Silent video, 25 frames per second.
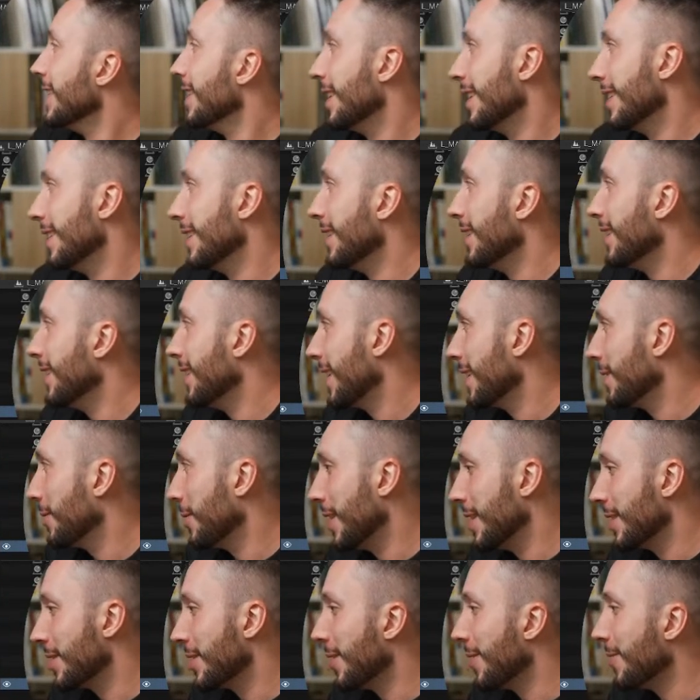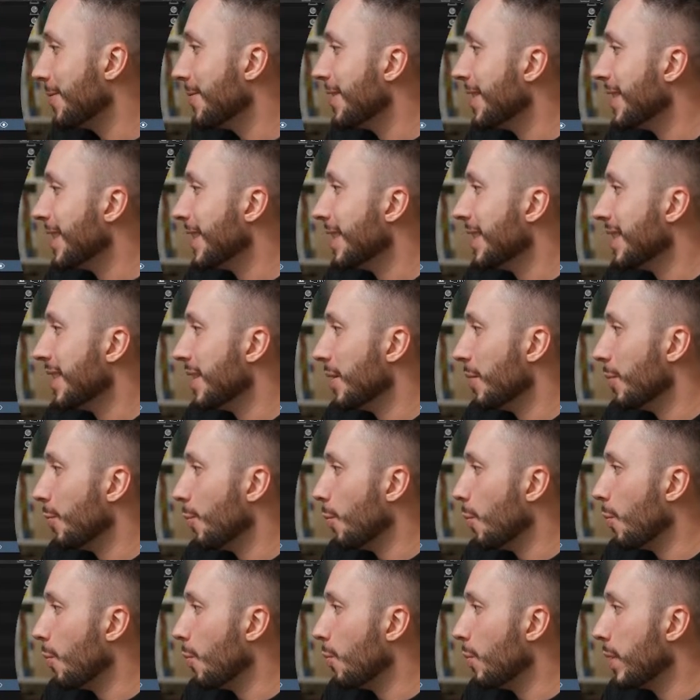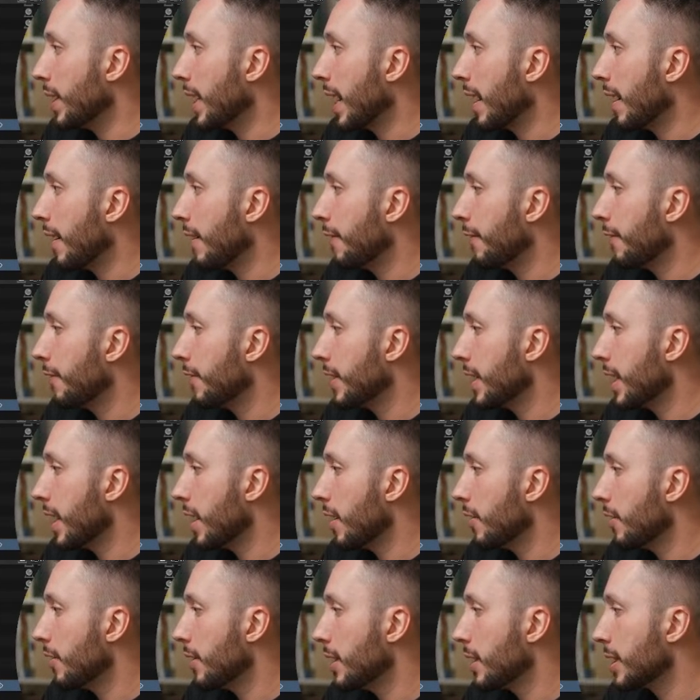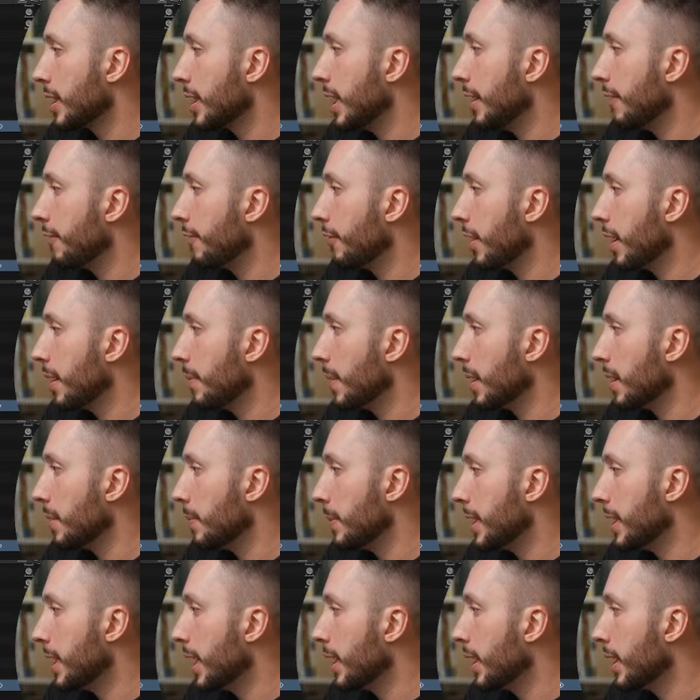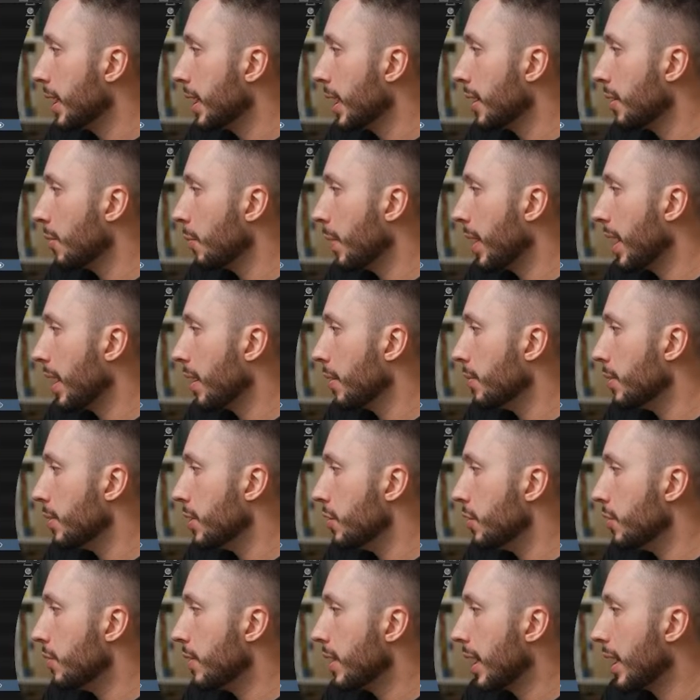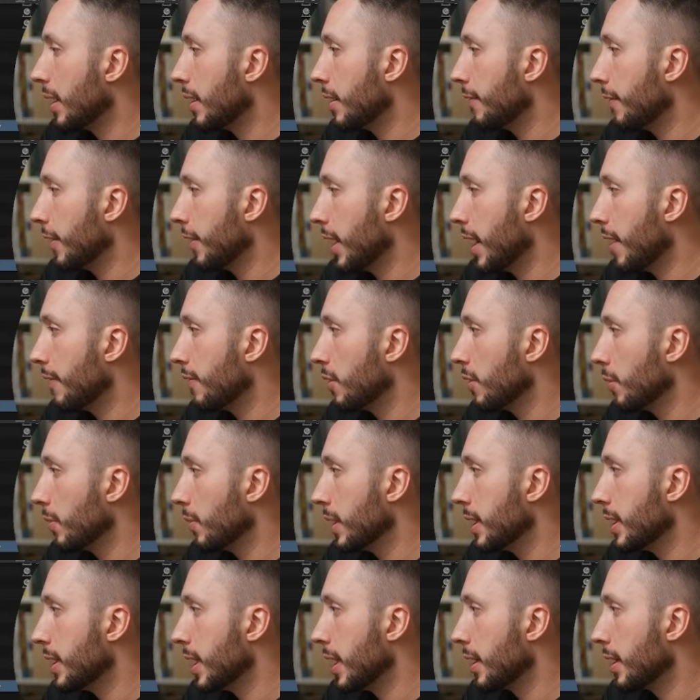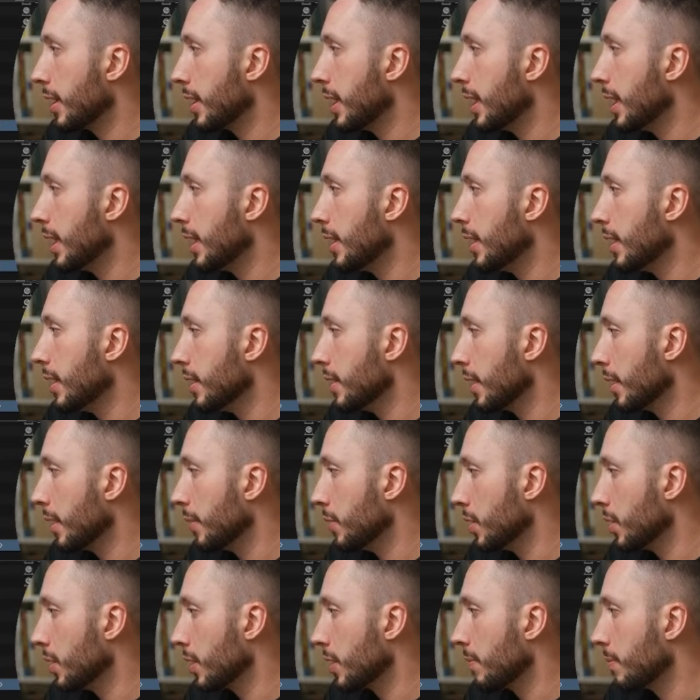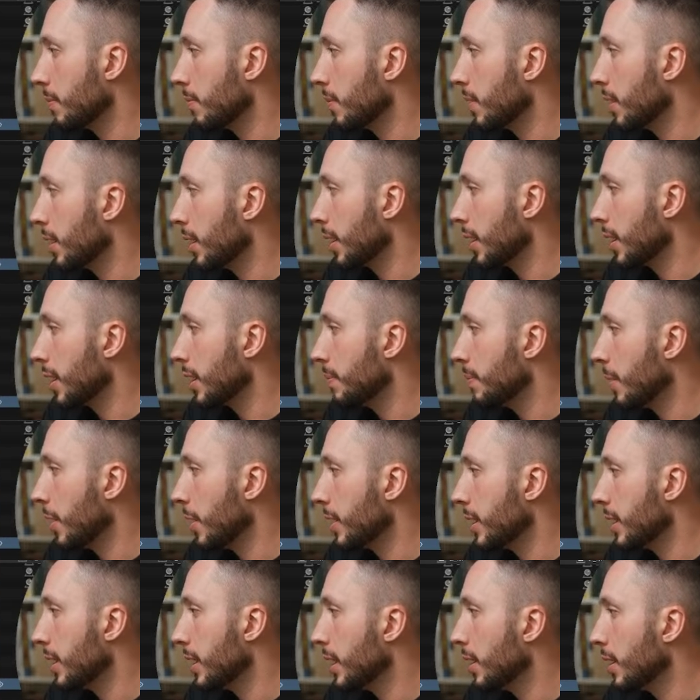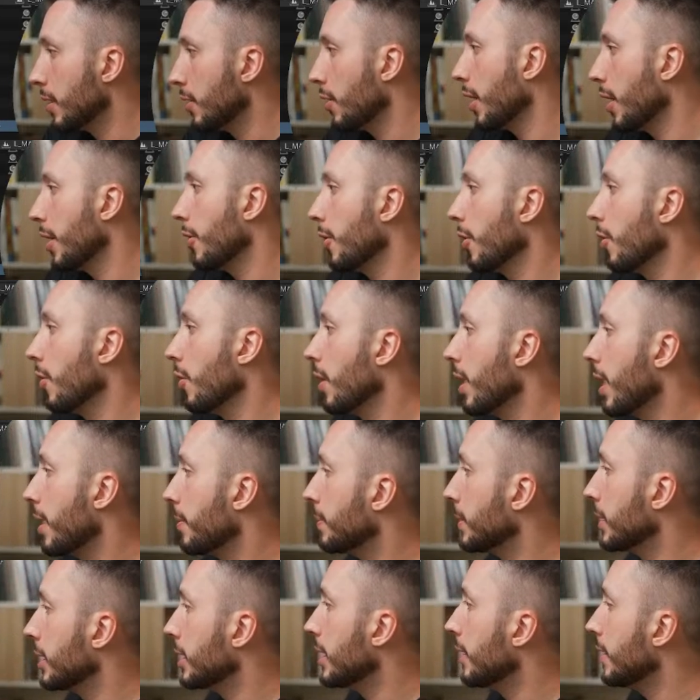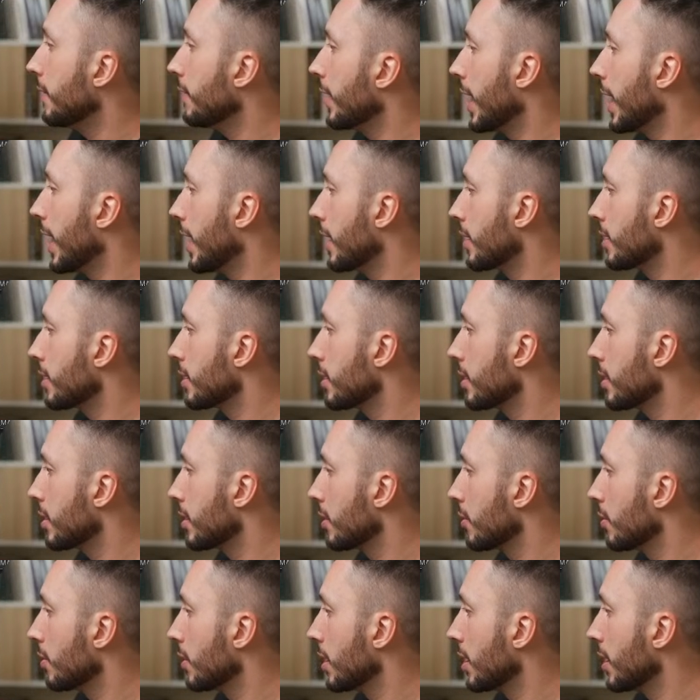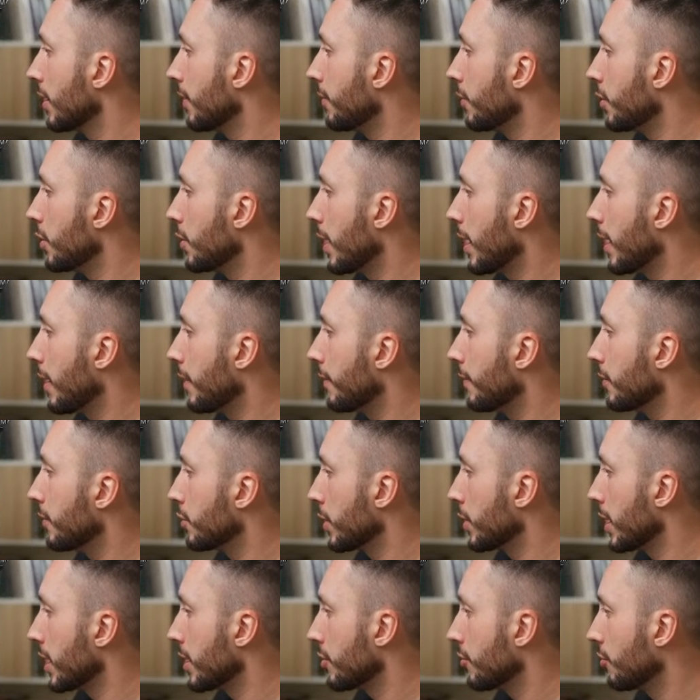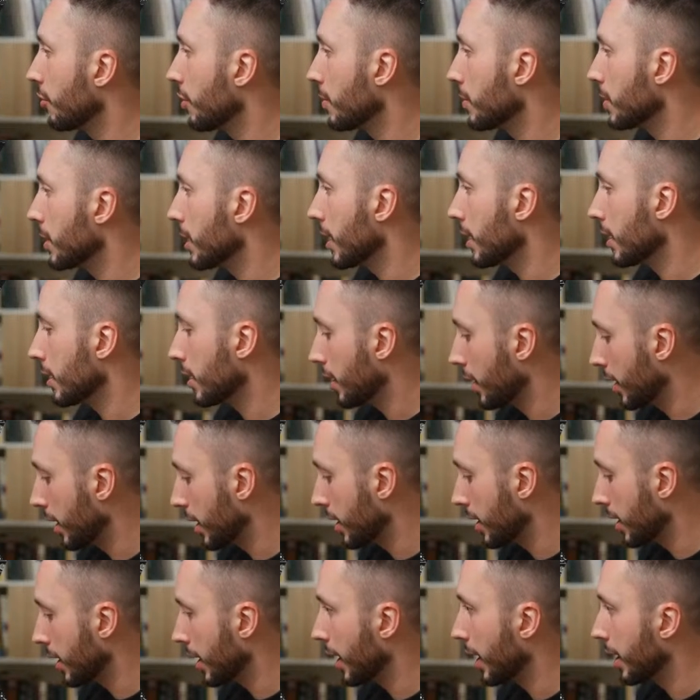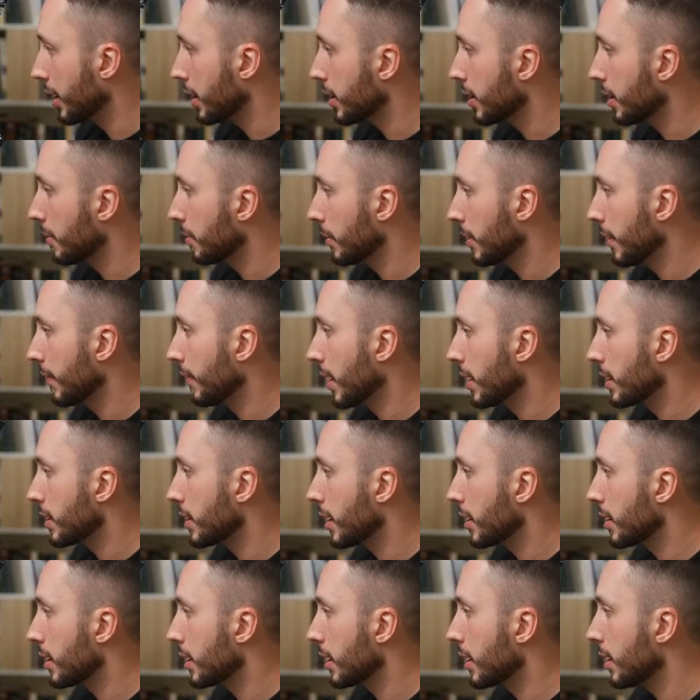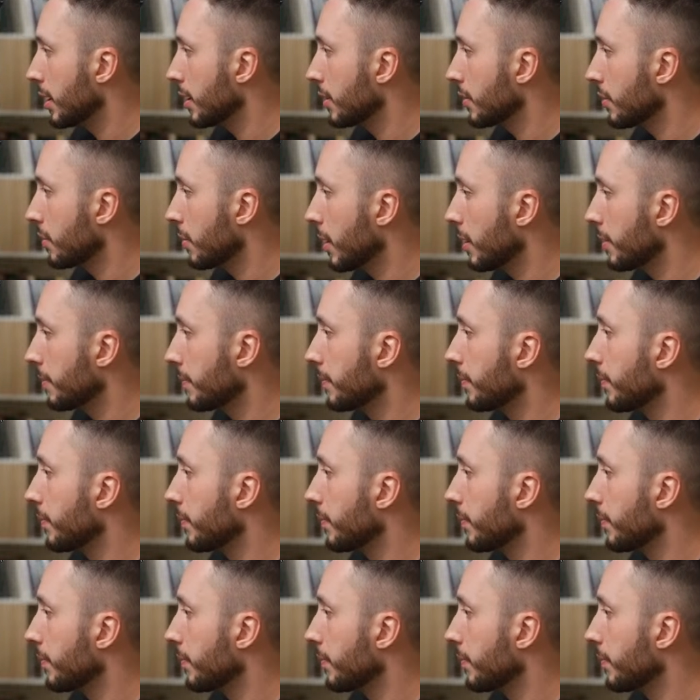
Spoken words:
Anyway, so we have now this keyframe at the beginning, and the way I would do that if I haven't already set the key is I would just click this button here, or I believe S. If you have transform selected and I hit S, I believe that sets a key as well.